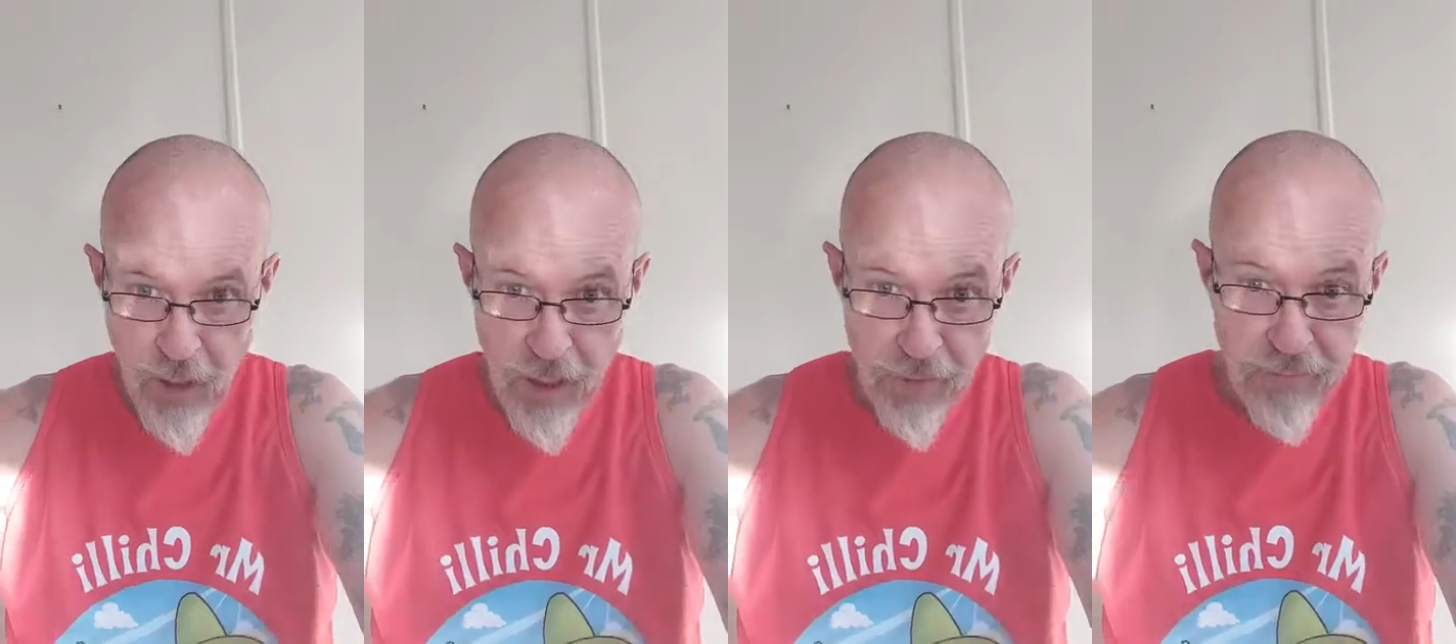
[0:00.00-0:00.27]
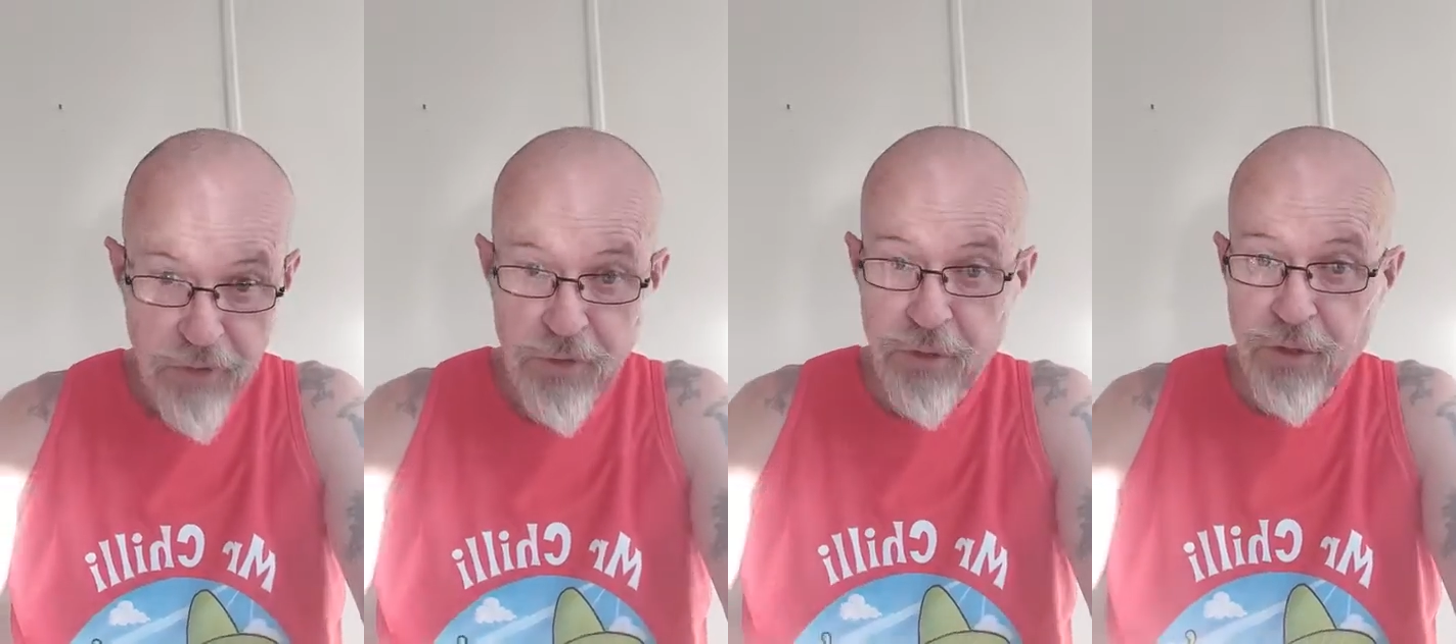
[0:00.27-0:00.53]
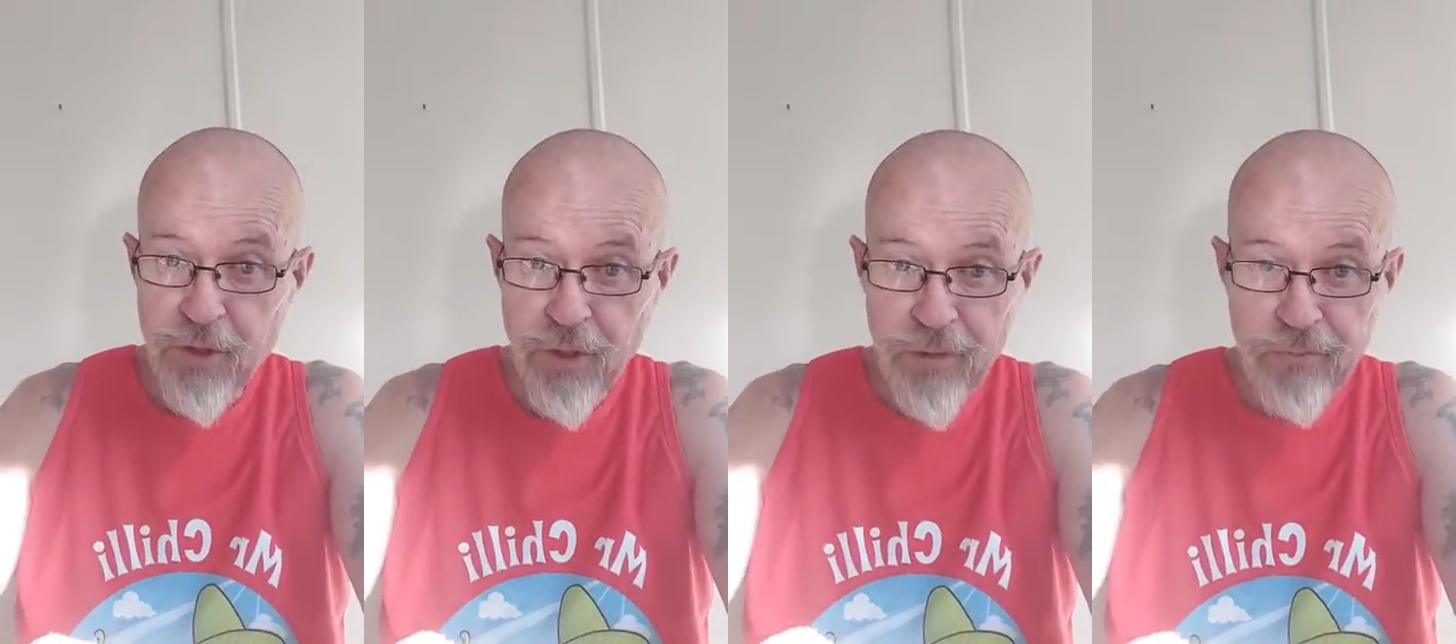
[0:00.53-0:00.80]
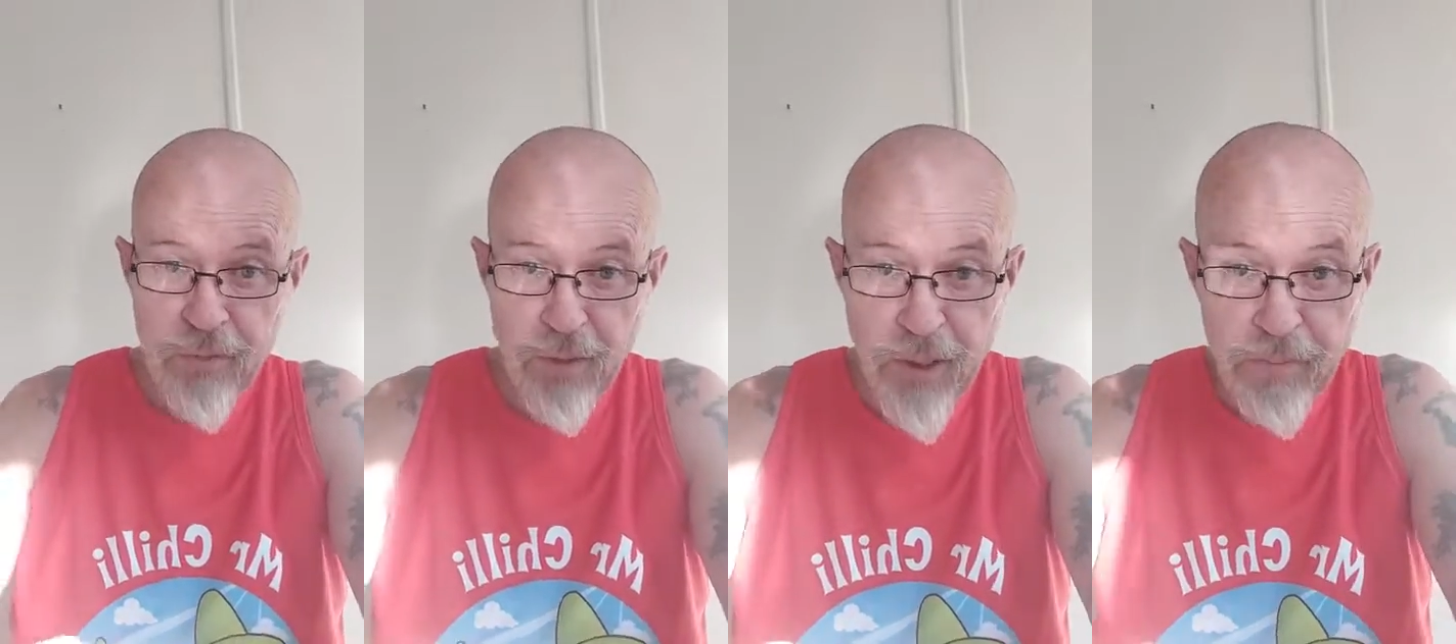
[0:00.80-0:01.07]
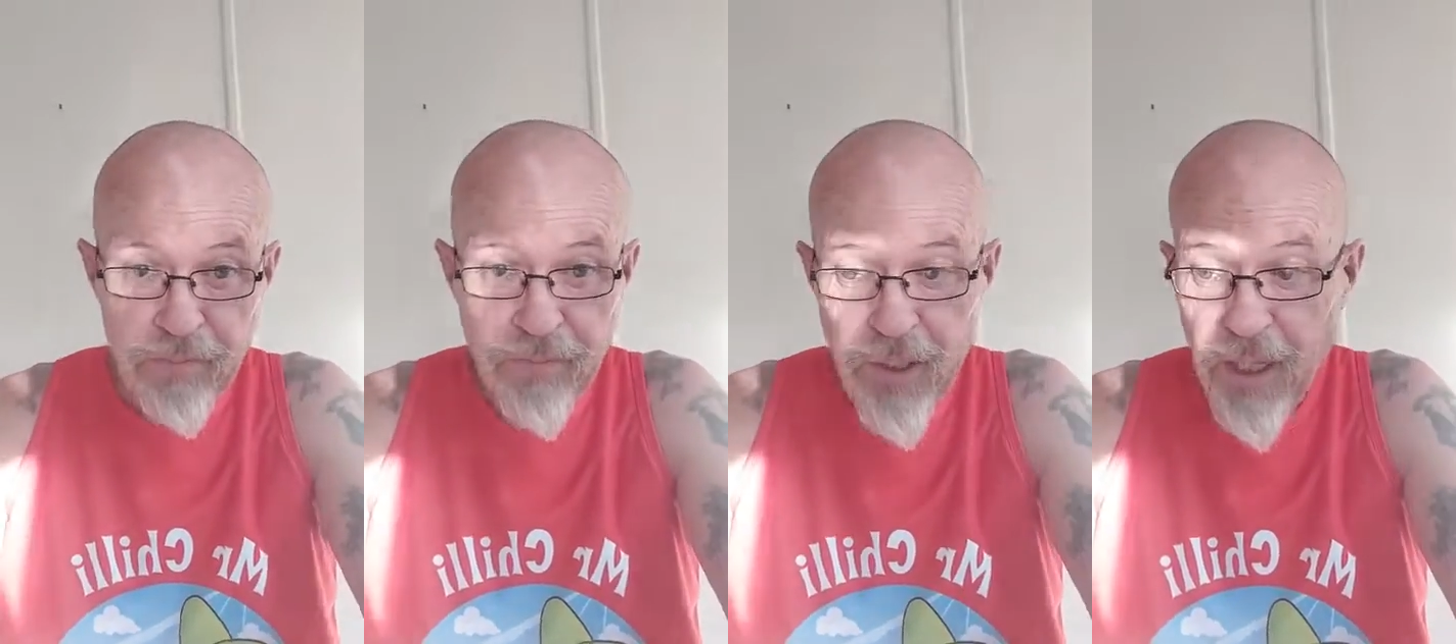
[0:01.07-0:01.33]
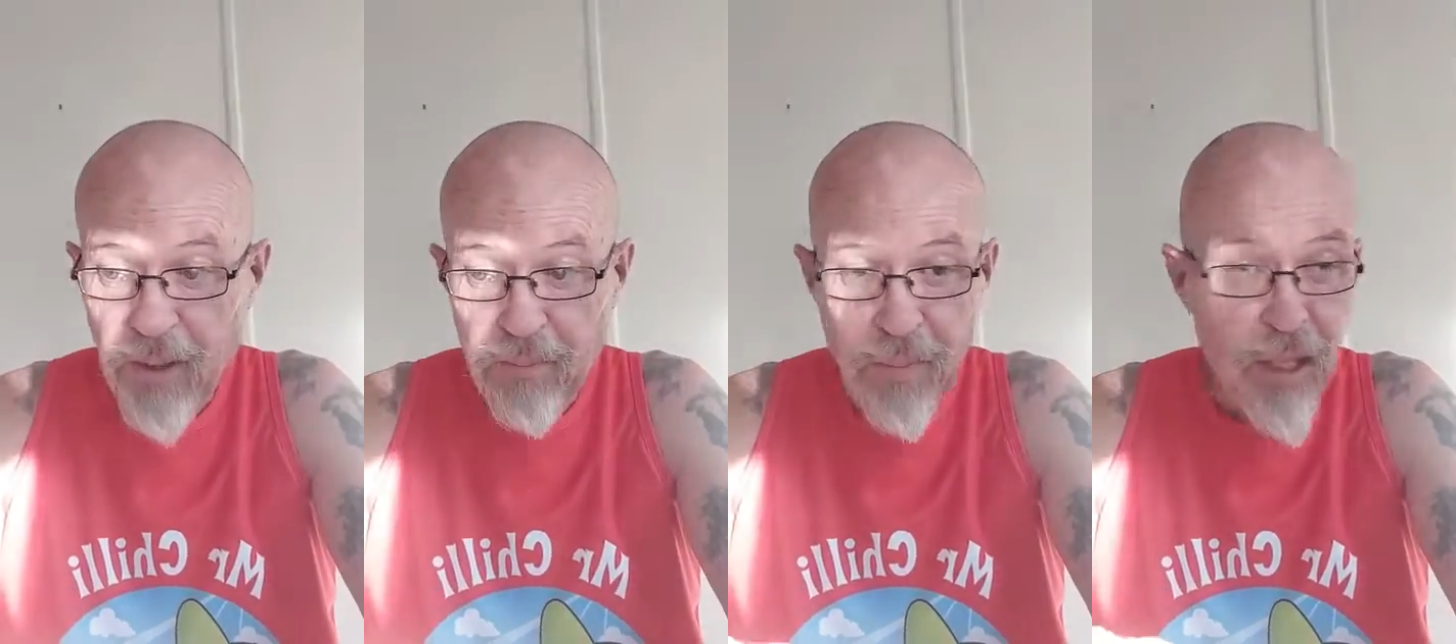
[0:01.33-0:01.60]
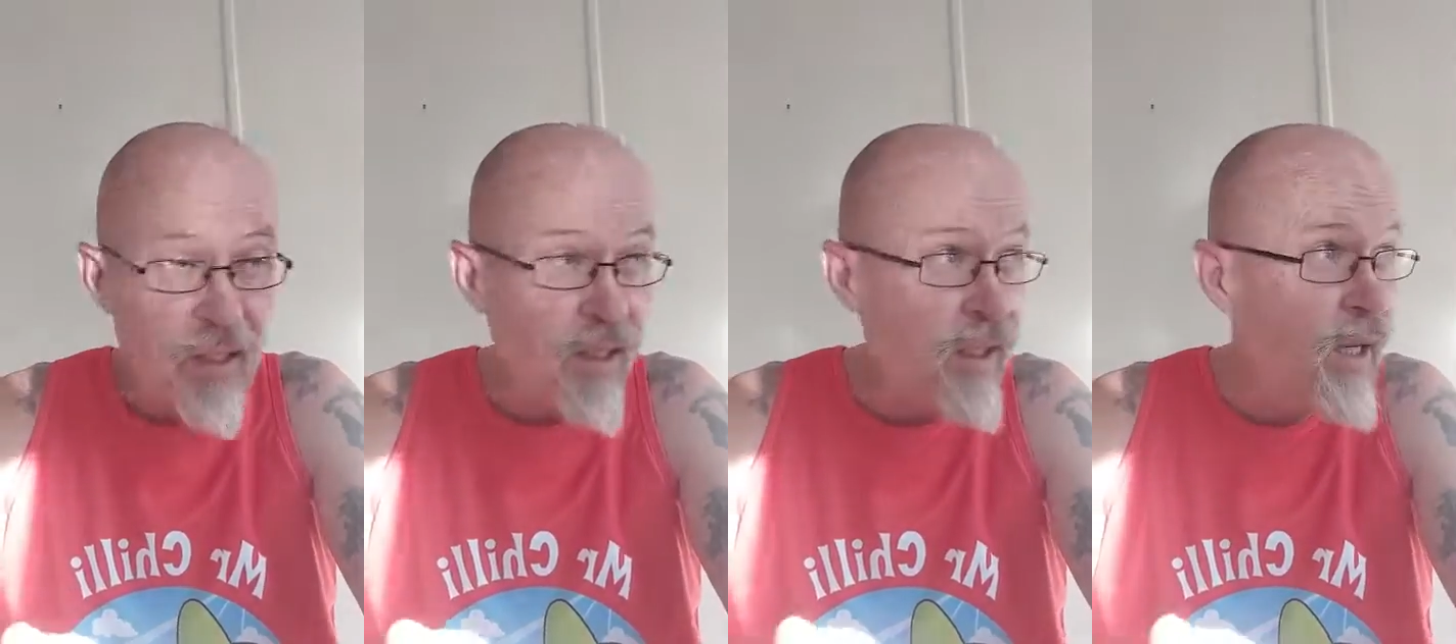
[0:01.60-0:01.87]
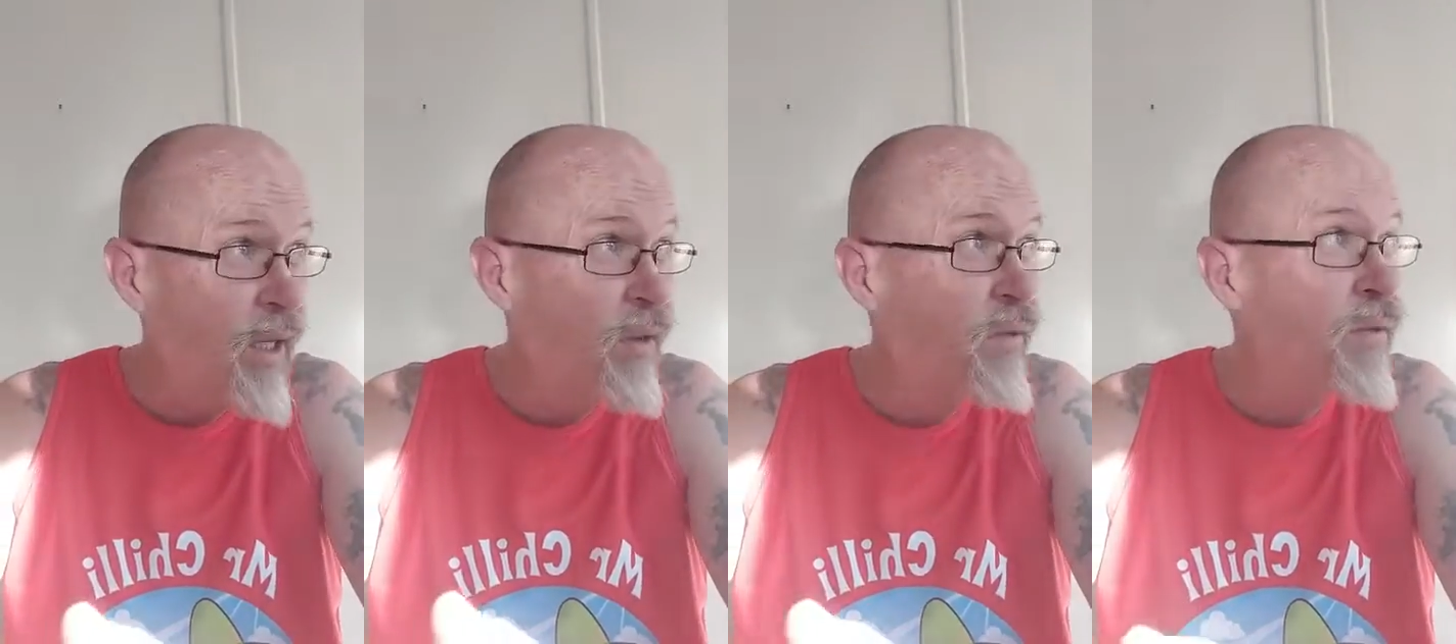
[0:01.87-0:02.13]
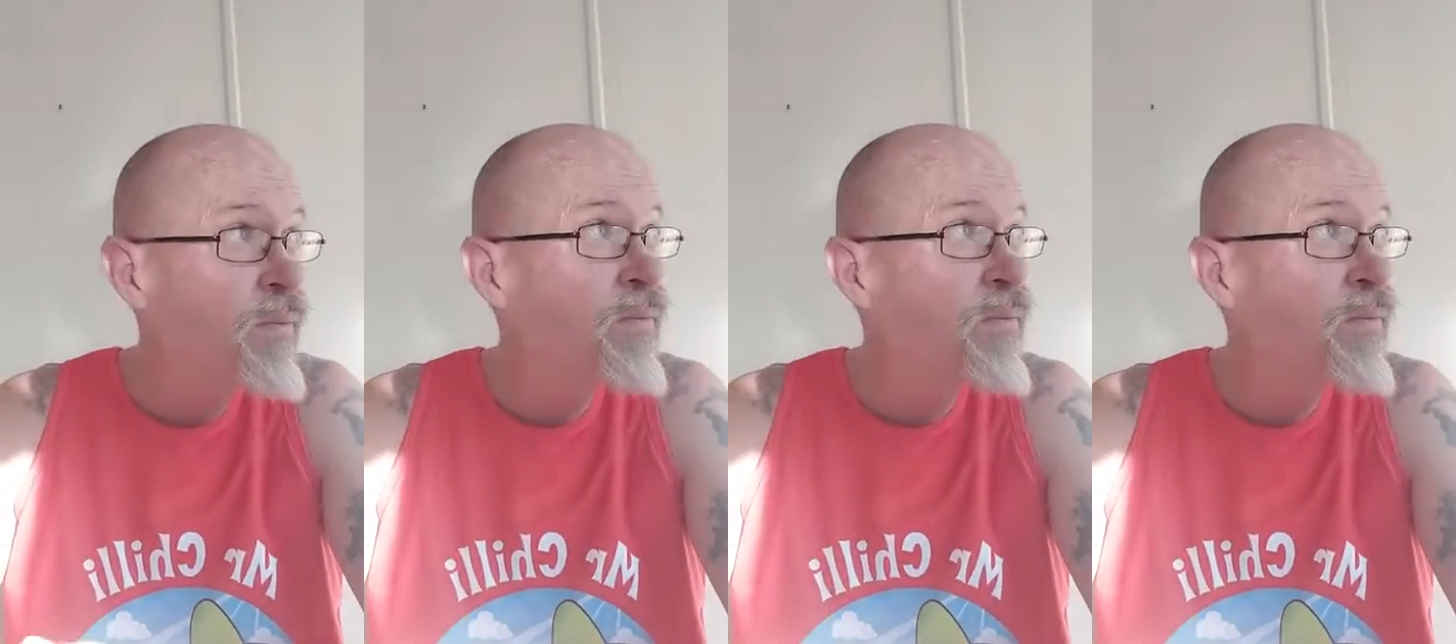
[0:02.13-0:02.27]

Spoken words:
Afternoon, everyone. I'm back again.